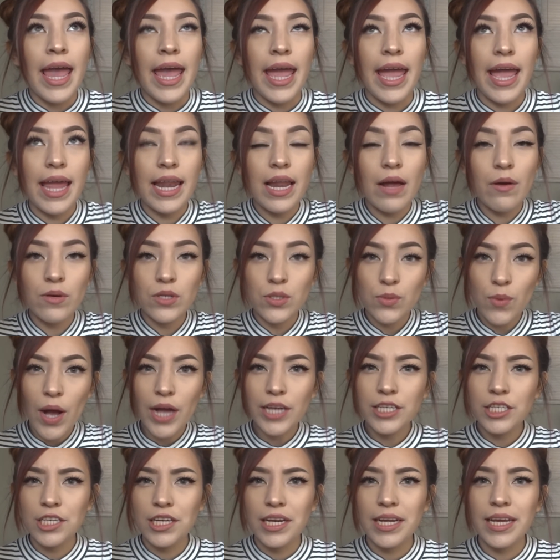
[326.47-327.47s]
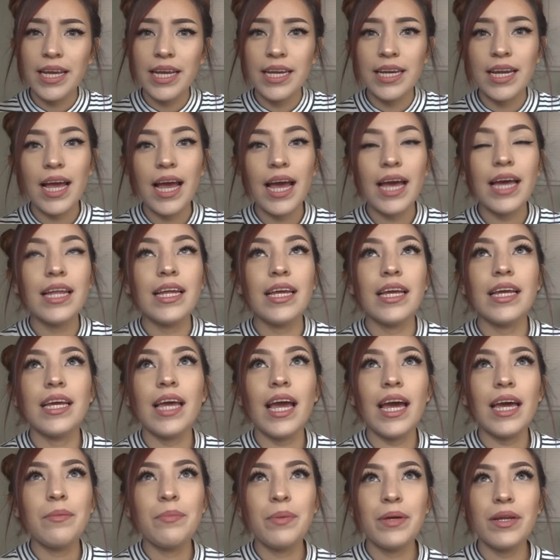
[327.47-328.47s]
And I was watching it, and it
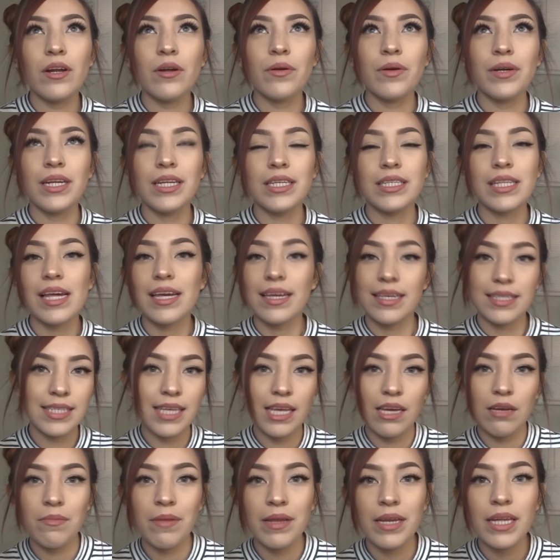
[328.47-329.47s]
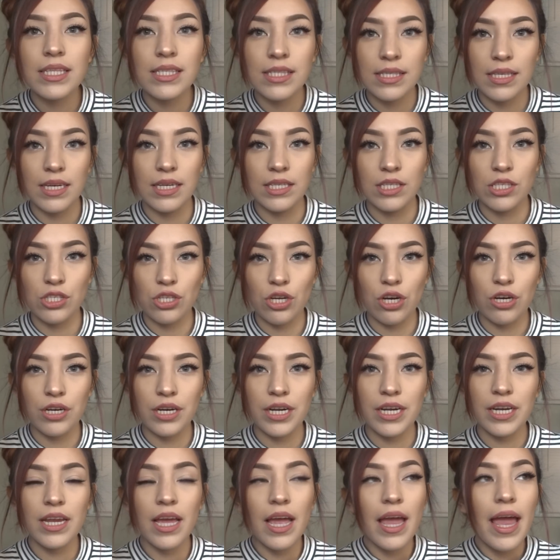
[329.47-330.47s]
had been already like 10 minutes that it
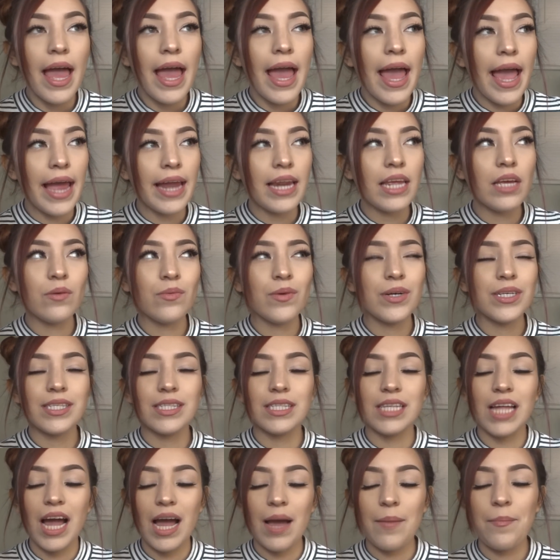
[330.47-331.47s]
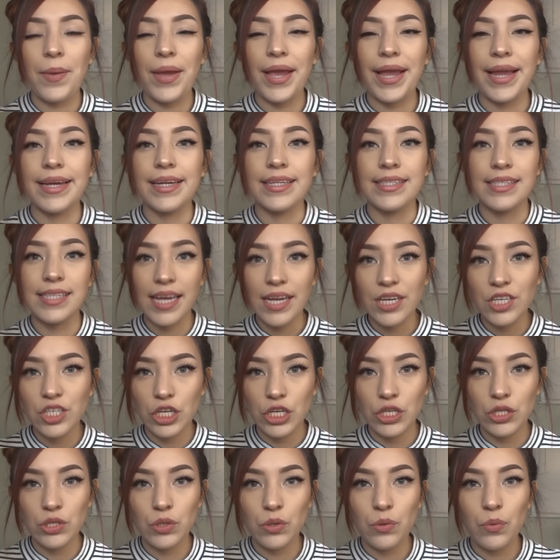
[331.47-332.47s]
started, and he was not paying
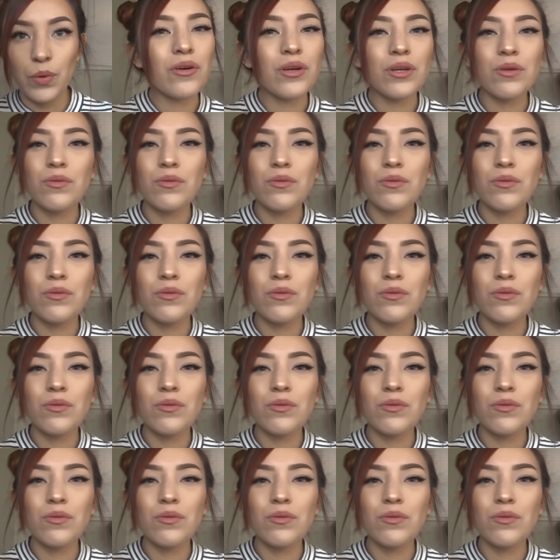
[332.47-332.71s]
attention to it.